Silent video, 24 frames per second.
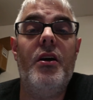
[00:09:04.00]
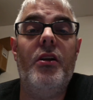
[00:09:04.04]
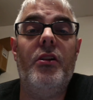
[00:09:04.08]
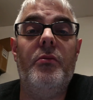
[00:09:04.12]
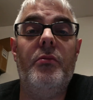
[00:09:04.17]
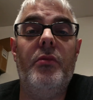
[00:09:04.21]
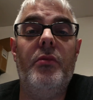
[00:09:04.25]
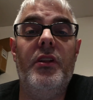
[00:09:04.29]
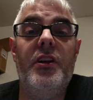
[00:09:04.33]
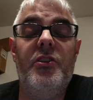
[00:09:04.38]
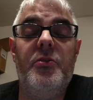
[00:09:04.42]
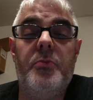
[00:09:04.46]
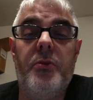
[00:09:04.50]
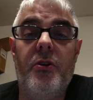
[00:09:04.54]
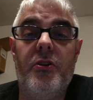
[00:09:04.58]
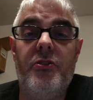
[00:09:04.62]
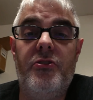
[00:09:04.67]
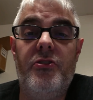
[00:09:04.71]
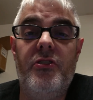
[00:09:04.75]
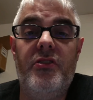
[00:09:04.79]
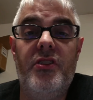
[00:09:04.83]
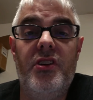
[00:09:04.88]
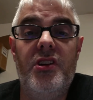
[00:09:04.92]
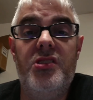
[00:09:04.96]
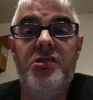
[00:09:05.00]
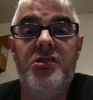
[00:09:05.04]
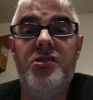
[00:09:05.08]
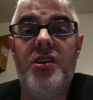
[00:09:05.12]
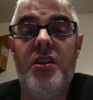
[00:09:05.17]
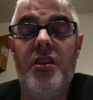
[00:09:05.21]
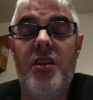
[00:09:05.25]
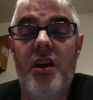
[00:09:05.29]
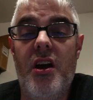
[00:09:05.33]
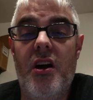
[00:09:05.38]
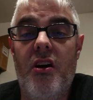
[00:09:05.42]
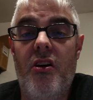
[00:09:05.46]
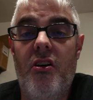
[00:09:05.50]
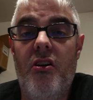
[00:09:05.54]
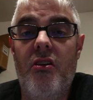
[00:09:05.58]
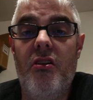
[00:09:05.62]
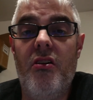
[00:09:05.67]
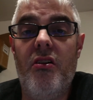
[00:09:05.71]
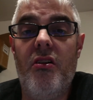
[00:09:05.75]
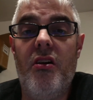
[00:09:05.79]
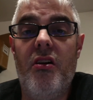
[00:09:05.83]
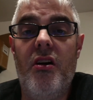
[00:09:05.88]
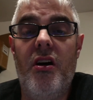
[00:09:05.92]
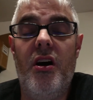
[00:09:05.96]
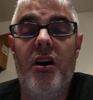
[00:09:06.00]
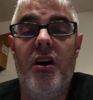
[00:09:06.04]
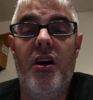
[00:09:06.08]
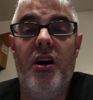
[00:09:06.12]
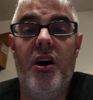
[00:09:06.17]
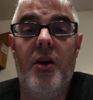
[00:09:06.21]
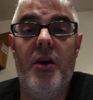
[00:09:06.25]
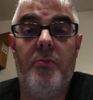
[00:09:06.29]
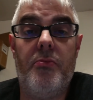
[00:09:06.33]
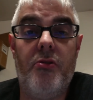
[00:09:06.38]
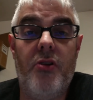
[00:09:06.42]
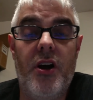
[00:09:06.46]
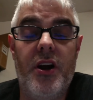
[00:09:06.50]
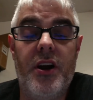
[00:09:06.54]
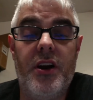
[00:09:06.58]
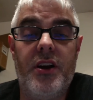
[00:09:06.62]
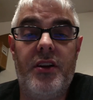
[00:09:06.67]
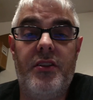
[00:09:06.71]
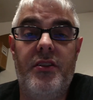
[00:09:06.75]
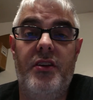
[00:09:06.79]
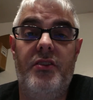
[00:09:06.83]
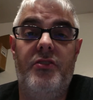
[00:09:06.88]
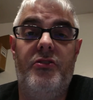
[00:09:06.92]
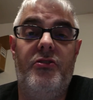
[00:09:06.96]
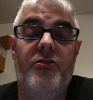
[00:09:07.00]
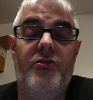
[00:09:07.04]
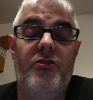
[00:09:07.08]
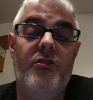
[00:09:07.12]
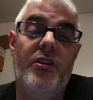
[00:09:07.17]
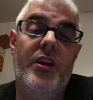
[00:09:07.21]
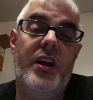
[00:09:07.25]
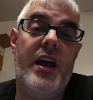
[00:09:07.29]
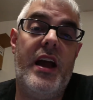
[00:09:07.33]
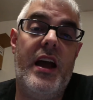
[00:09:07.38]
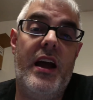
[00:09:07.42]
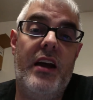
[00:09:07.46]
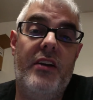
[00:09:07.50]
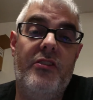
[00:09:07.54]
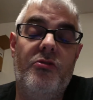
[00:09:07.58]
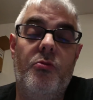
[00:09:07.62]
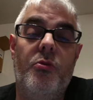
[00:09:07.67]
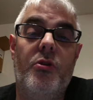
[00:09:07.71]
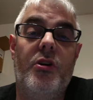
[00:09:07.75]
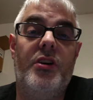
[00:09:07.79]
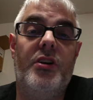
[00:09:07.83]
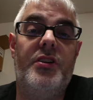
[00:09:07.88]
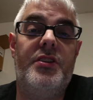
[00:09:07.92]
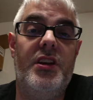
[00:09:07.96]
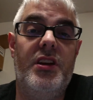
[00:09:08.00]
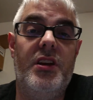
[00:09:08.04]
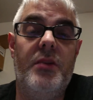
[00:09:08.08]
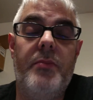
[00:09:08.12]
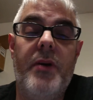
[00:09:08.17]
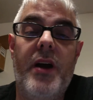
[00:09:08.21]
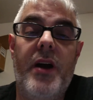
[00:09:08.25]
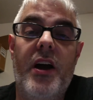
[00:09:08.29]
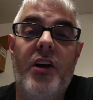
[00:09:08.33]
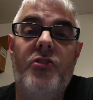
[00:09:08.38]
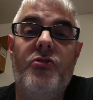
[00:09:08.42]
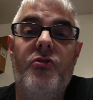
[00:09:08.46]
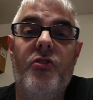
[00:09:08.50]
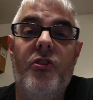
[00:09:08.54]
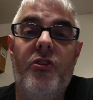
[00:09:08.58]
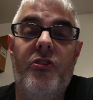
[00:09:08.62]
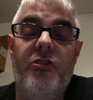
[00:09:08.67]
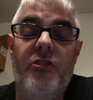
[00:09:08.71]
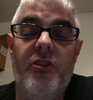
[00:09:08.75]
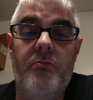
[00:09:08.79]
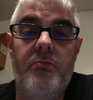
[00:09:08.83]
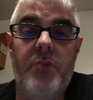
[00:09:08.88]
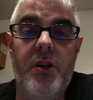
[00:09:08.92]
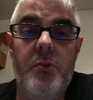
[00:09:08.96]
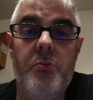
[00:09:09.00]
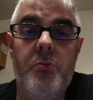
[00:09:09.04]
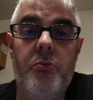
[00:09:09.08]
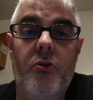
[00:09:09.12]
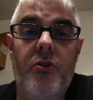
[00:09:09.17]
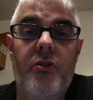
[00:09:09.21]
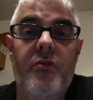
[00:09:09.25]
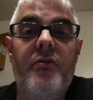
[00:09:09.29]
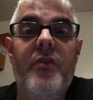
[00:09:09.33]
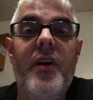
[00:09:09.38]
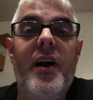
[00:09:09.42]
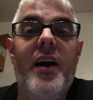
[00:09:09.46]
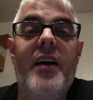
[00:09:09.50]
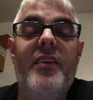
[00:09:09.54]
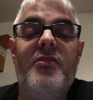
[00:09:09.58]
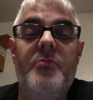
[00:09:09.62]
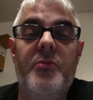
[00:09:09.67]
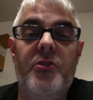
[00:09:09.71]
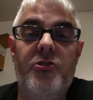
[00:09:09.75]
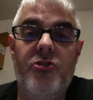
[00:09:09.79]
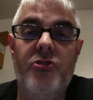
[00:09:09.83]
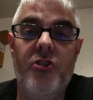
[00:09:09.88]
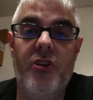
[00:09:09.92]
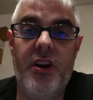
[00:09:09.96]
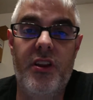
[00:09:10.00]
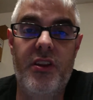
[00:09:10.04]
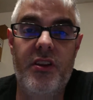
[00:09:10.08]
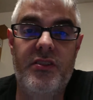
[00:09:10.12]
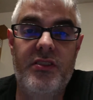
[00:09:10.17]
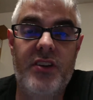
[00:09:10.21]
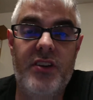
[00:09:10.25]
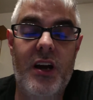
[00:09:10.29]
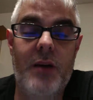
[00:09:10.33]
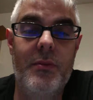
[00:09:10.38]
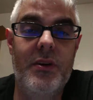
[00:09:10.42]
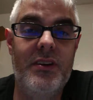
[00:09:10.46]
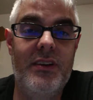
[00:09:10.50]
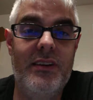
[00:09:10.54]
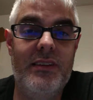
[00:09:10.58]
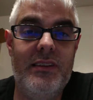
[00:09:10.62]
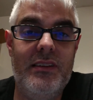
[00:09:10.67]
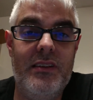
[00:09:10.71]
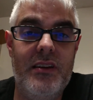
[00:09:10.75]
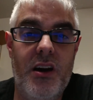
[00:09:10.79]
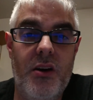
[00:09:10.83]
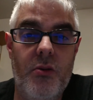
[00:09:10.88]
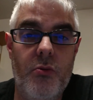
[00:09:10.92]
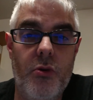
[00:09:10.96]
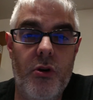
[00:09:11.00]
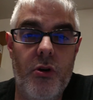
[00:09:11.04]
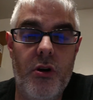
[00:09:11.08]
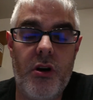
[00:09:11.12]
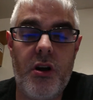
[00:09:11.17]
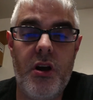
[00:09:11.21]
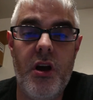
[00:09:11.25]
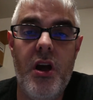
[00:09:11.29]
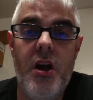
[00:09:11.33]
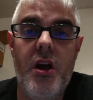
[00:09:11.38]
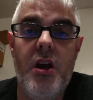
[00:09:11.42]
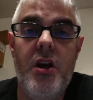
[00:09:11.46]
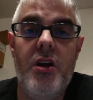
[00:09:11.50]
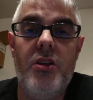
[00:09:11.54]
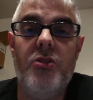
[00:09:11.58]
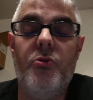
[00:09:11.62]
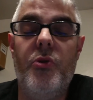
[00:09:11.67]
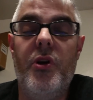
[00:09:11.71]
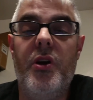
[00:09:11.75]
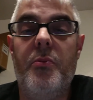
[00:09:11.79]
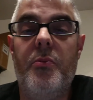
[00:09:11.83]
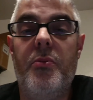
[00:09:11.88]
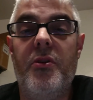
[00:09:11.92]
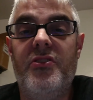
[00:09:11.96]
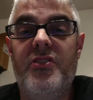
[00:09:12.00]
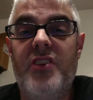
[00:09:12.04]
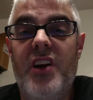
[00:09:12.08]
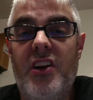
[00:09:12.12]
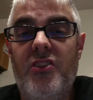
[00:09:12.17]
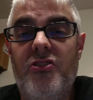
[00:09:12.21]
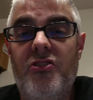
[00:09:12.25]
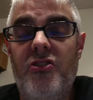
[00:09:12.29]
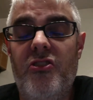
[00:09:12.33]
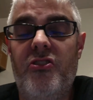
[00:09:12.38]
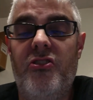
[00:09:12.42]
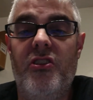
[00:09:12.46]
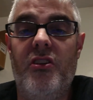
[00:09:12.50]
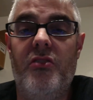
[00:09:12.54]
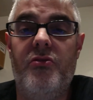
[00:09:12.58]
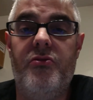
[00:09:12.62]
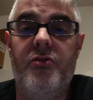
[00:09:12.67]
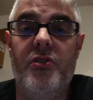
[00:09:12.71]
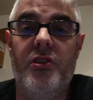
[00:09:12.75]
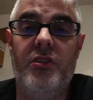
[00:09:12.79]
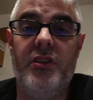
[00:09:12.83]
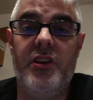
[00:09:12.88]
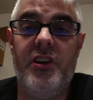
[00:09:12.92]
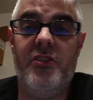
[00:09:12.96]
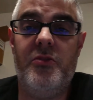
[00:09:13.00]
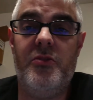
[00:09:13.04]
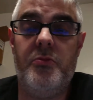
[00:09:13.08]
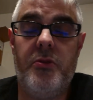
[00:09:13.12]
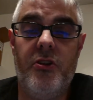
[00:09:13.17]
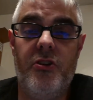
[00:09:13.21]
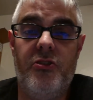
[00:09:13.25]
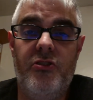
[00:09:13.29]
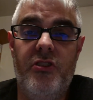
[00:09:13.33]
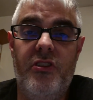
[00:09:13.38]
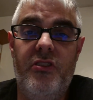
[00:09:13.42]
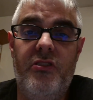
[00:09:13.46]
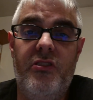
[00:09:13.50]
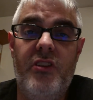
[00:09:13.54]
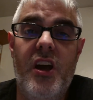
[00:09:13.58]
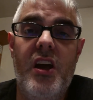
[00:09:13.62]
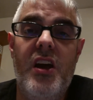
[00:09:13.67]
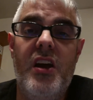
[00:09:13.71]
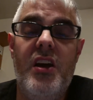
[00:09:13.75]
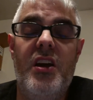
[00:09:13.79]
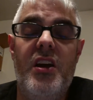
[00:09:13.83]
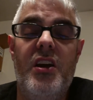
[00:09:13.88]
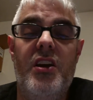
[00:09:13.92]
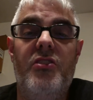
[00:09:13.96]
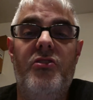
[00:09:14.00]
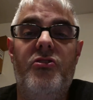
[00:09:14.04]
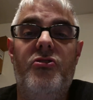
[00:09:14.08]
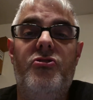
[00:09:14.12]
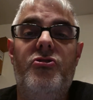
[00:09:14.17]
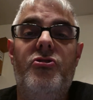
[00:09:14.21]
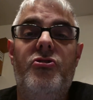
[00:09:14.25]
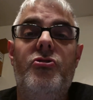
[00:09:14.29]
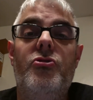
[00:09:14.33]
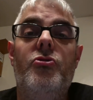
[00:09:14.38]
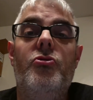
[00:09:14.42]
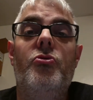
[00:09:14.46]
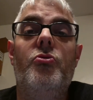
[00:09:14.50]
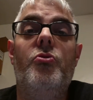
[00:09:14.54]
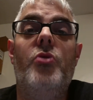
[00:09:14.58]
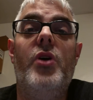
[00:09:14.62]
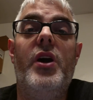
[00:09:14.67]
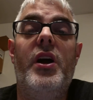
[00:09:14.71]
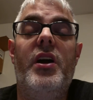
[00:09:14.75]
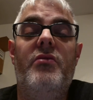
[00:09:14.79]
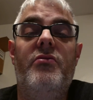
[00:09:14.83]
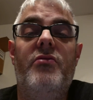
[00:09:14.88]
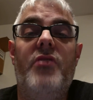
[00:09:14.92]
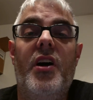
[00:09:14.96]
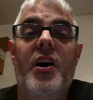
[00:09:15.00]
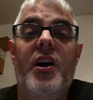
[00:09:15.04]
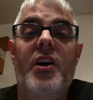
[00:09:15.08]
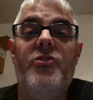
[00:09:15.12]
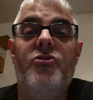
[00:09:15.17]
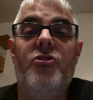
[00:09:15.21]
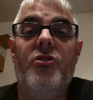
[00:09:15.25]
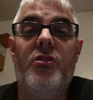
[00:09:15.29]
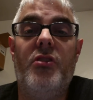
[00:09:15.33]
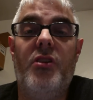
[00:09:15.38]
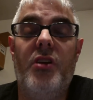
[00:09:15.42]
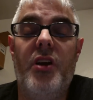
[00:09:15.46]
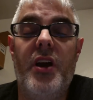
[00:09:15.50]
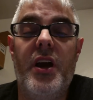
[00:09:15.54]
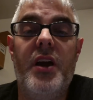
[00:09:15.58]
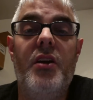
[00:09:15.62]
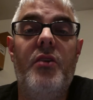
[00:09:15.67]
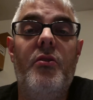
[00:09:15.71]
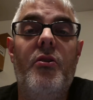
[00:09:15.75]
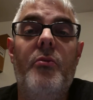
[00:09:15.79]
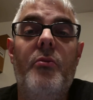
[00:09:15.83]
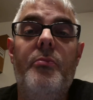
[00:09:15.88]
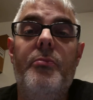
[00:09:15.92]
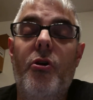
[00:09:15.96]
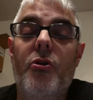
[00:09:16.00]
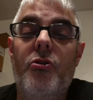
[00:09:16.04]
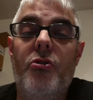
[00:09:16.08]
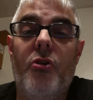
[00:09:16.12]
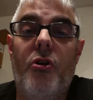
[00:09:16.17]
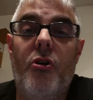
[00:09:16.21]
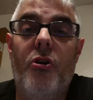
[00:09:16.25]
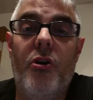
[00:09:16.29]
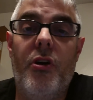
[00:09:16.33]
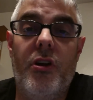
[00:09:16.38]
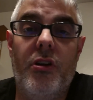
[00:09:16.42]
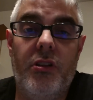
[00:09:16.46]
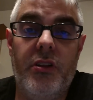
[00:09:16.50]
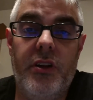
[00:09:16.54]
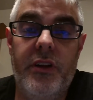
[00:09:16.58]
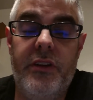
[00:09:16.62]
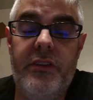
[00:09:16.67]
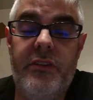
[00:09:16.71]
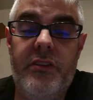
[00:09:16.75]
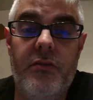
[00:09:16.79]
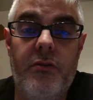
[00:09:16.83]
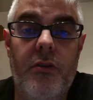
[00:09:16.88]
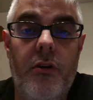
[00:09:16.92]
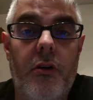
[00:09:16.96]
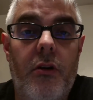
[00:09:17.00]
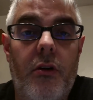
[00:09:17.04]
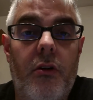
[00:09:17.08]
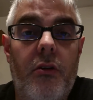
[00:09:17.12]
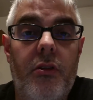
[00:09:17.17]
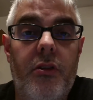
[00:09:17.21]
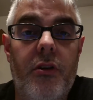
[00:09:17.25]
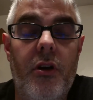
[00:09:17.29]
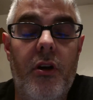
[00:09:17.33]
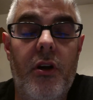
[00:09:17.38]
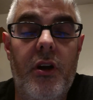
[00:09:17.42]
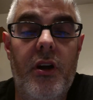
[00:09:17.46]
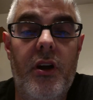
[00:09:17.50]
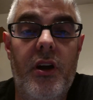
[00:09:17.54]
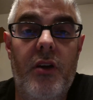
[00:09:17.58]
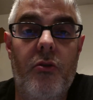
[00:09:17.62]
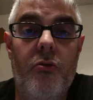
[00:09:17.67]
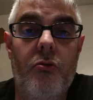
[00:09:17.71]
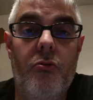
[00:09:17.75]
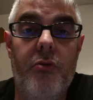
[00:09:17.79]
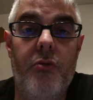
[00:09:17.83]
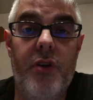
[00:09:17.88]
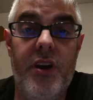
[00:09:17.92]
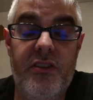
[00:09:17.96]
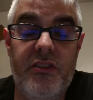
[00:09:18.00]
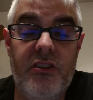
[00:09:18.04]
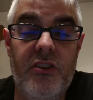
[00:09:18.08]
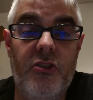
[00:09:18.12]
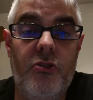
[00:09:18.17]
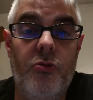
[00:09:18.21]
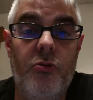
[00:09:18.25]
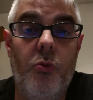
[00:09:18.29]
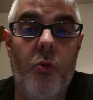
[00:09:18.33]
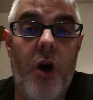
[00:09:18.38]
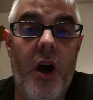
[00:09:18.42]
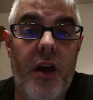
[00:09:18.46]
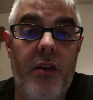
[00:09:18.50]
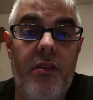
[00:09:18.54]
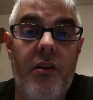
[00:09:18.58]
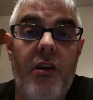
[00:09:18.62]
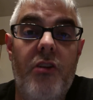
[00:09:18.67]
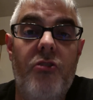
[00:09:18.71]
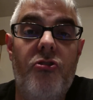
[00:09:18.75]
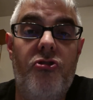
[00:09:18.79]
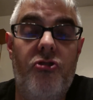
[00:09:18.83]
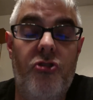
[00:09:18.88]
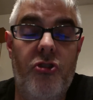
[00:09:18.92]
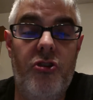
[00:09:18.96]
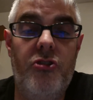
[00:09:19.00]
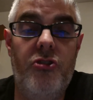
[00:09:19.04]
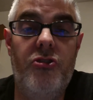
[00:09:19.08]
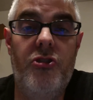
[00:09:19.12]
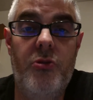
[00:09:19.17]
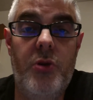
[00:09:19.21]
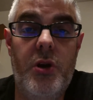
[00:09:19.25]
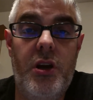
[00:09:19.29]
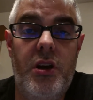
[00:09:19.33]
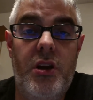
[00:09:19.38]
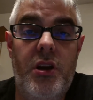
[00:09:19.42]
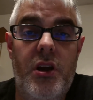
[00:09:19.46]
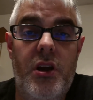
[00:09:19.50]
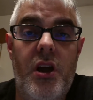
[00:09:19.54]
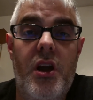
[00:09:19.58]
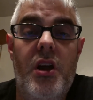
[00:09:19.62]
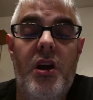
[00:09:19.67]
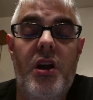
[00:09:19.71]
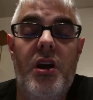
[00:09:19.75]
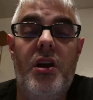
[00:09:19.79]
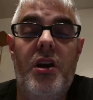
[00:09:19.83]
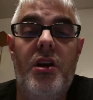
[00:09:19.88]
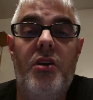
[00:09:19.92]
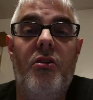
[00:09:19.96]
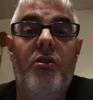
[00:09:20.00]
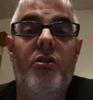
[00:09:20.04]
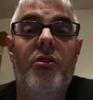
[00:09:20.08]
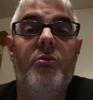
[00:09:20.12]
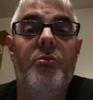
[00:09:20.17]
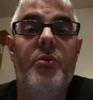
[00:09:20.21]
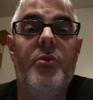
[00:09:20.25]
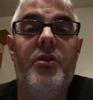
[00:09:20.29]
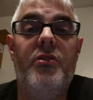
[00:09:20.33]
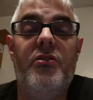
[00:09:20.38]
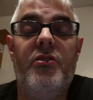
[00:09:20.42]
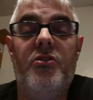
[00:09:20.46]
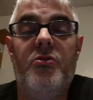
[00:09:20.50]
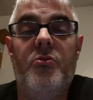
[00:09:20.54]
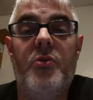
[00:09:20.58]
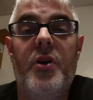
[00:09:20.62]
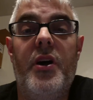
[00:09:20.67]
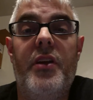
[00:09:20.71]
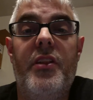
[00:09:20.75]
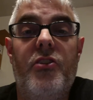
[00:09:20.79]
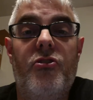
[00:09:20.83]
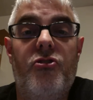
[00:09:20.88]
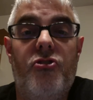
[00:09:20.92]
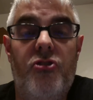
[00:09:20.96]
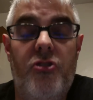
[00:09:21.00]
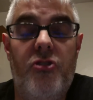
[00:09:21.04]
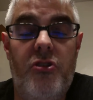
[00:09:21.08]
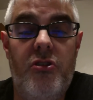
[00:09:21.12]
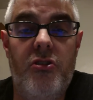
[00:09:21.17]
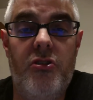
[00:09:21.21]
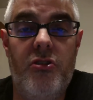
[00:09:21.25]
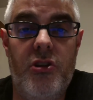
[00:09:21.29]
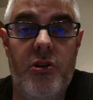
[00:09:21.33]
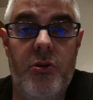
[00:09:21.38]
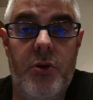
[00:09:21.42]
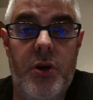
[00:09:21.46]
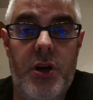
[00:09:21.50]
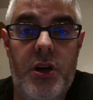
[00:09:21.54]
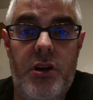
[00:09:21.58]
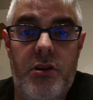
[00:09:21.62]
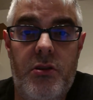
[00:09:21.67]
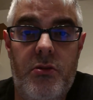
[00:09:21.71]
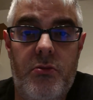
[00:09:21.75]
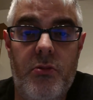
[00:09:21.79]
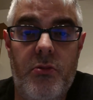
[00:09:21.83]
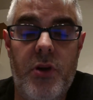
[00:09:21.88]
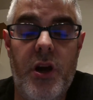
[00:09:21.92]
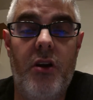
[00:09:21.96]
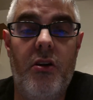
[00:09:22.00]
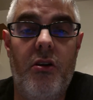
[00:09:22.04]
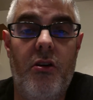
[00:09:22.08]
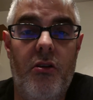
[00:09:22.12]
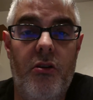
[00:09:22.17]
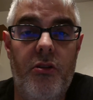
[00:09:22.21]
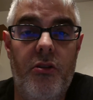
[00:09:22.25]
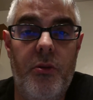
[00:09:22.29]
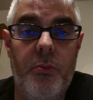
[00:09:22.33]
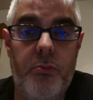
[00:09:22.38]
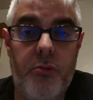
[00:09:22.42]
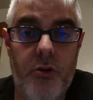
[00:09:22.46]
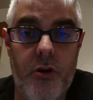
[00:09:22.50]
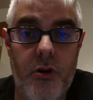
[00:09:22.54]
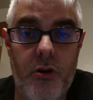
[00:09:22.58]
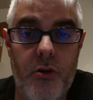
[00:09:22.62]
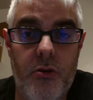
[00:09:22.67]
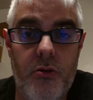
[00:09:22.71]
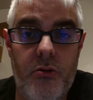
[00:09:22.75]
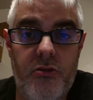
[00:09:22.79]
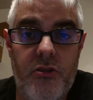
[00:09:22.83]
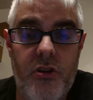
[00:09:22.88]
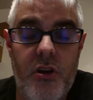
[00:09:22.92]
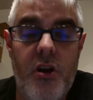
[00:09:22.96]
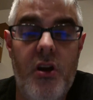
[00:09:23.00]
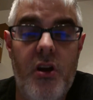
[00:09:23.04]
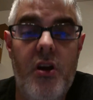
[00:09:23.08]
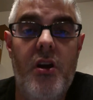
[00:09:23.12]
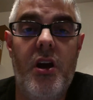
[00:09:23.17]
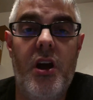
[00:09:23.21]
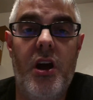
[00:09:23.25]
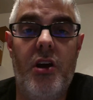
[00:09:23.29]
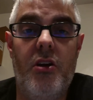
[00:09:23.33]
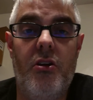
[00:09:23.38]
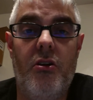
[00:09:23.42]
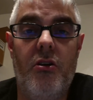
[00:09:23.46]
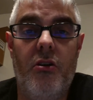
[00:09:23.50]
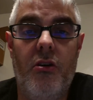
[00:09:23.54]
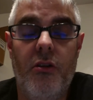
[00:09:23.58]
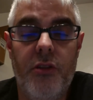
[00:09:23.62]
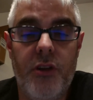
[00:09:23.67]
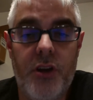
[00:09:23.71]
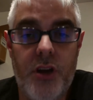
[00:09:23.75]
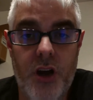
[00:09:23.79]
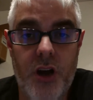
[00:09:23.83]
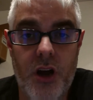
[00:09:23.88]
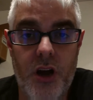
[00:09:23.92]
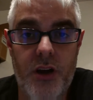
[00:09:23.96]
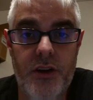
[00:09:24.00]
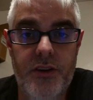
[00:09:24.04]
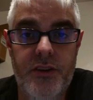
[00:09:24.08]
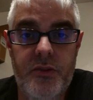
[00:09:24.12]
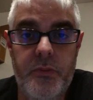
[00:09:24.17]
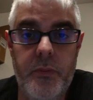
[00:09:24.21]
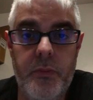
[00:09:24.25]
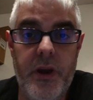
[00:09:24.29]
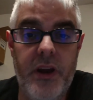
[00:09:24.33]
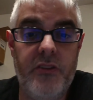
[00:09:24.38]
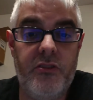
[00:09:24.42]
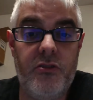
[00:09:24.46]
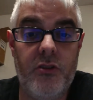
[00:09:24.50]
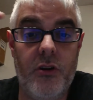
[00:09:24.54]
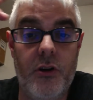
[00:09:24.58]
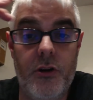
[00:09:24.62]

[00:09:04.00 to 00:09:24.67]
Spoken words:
lease purchases, they are a product that certainly has worked in the past for some people. The vast majority of the time it does not work. The way to protect yourself in a lease purchase is to advise your client both on a list of all the reasons why they should do it and all the reasons why they shouldn't do it, right? All the pros and all the cons based on